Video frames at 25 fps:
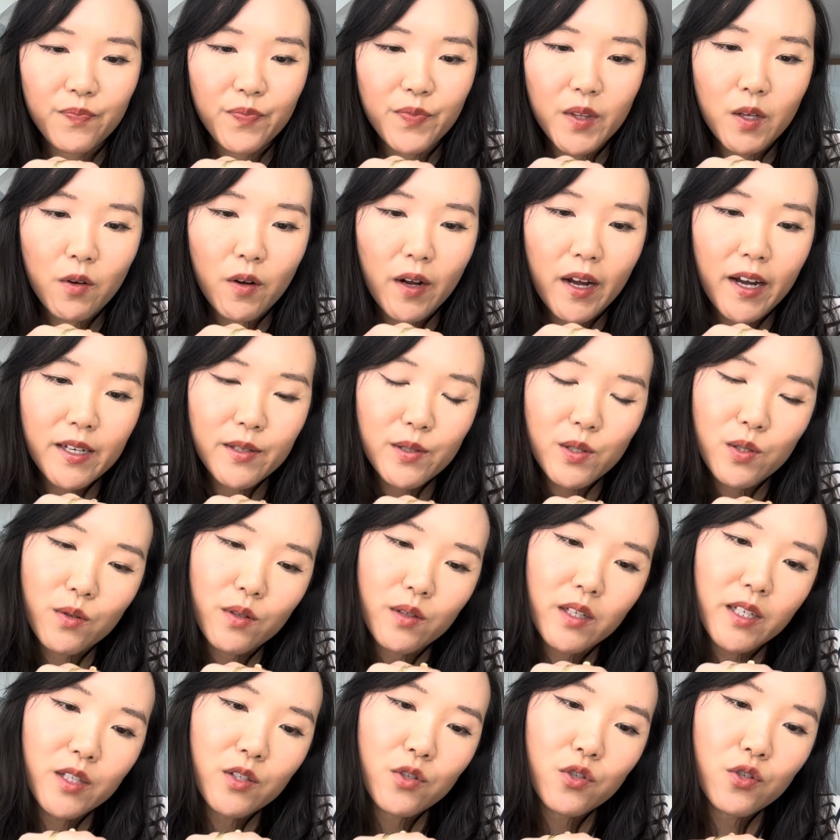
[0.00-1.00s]
Okay, so
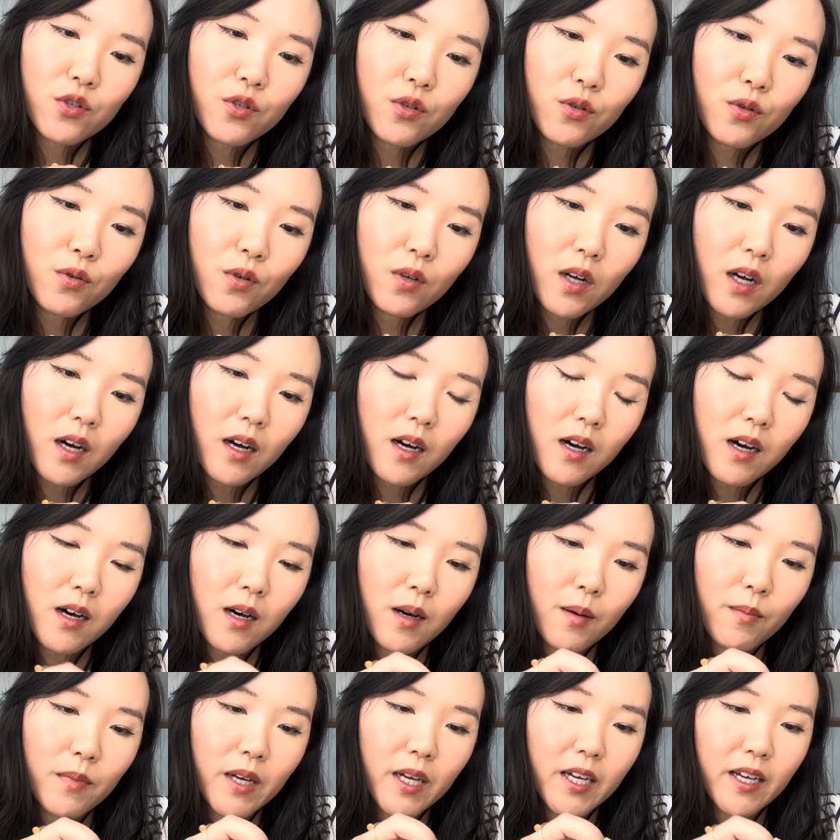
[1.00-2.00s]
these do
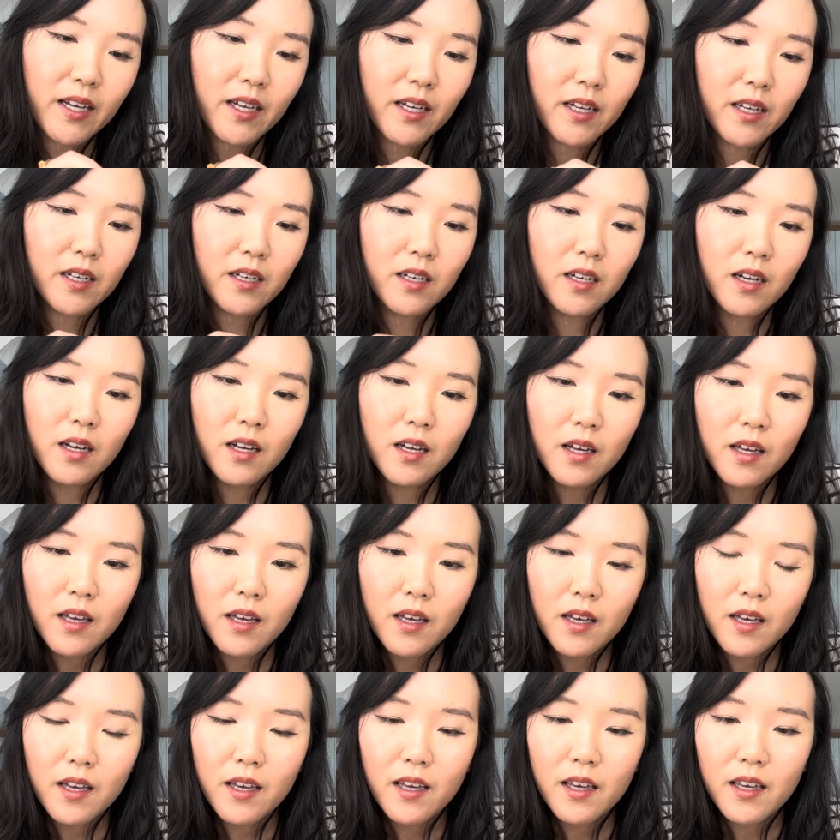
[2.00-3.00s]
come in
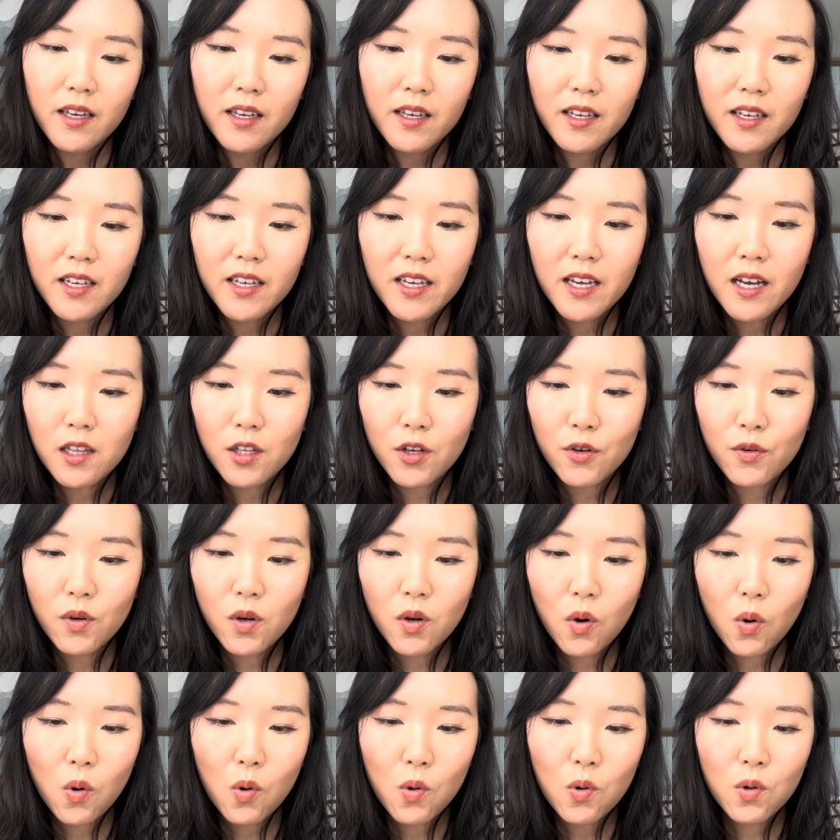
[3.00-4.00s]
yellow
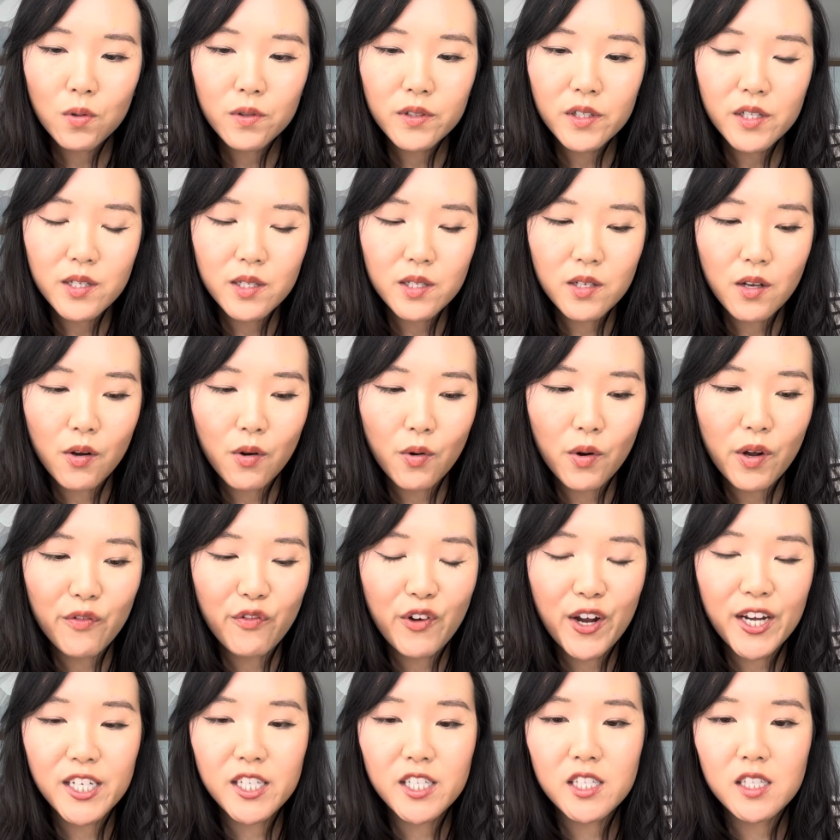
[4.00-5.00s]
gold. So if
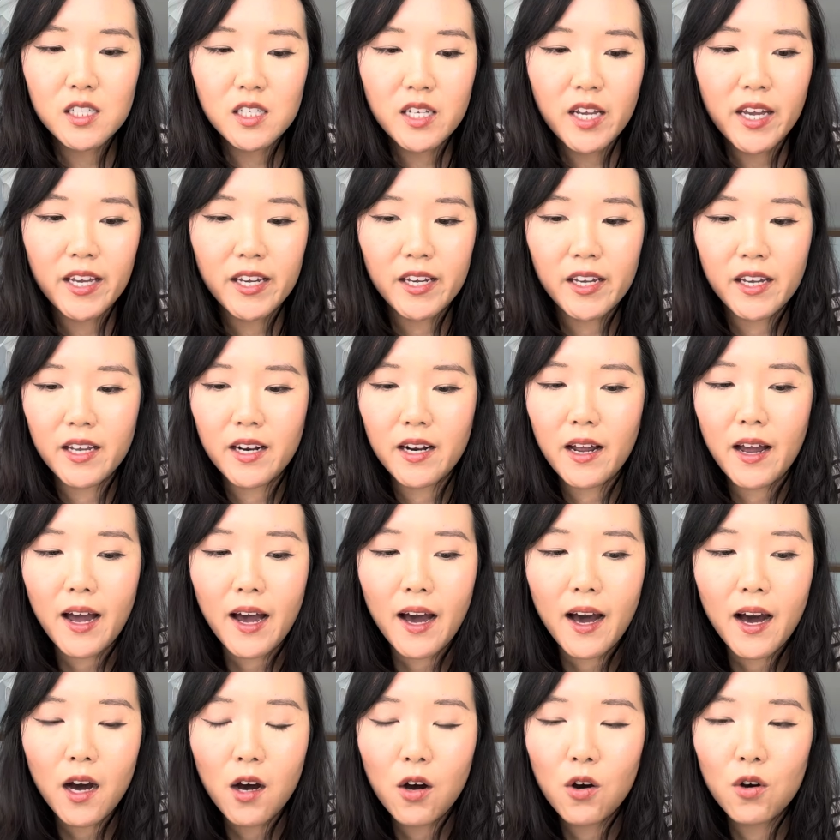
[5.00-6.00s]
I take it
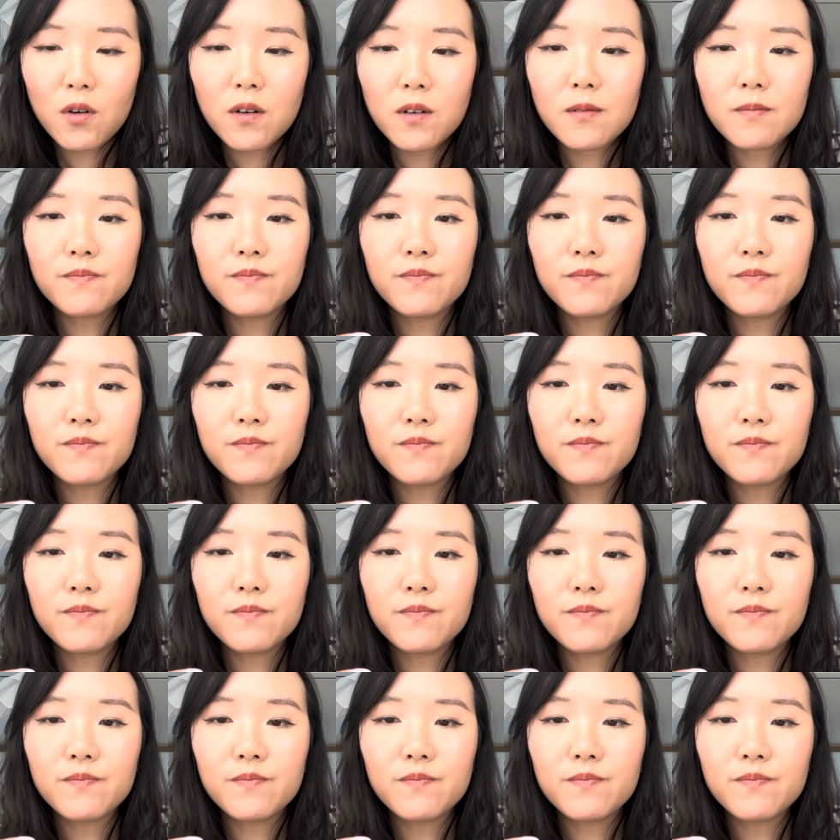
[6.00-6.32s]
out,